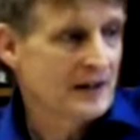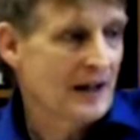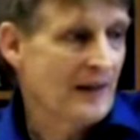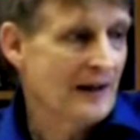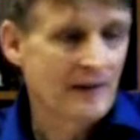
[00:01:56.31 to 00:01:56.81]

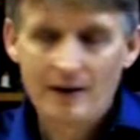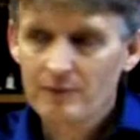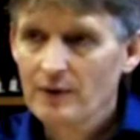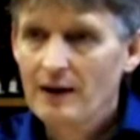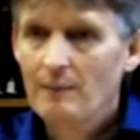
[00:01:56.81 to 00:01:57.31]
and I'm
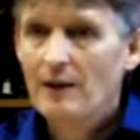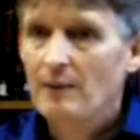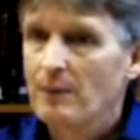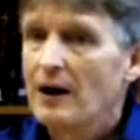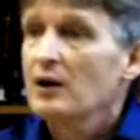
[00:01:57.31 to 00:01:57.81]
talking there about the
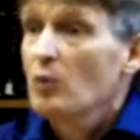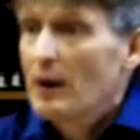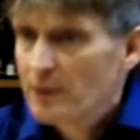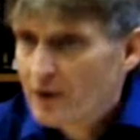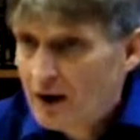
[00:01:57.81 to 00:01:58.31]

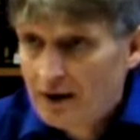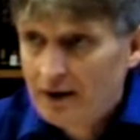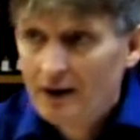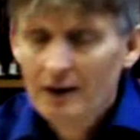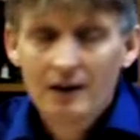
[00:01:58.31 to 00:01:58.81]
Bhagwat
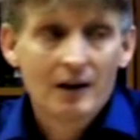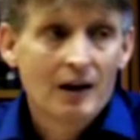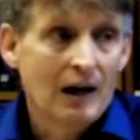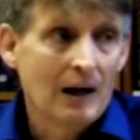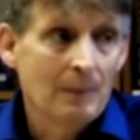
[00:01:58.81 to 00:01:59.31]
Piranha.
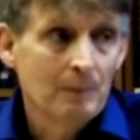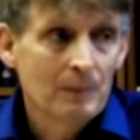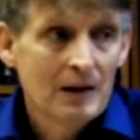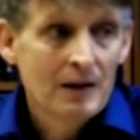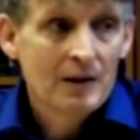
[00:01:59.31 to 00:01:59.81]
The